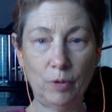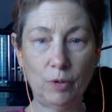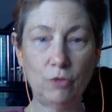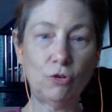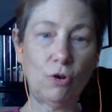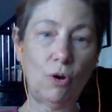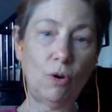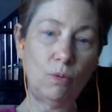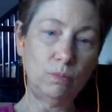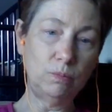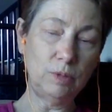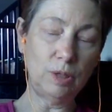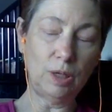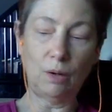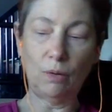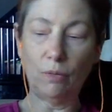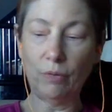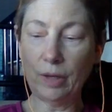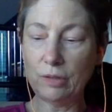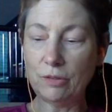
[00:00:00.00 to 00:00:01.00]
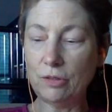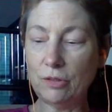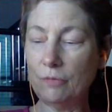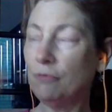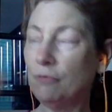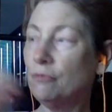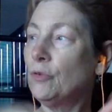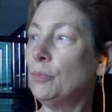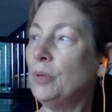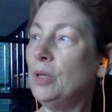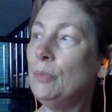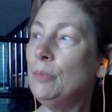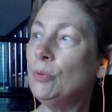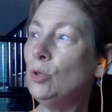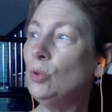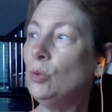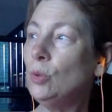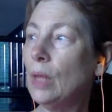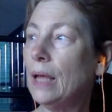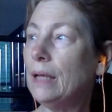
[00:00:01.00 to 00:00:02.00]
So that's for
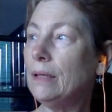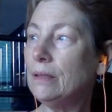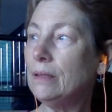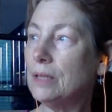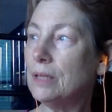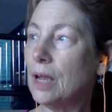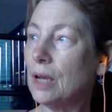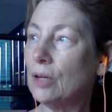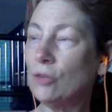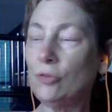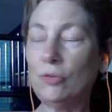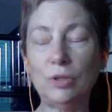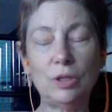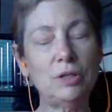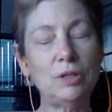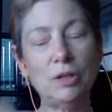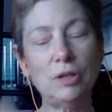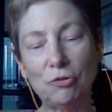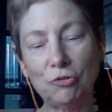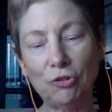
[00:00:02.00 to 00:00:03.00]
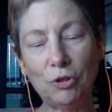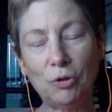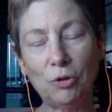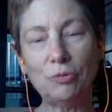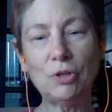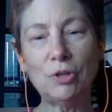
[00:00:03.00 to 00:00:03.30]
people who like the technical details.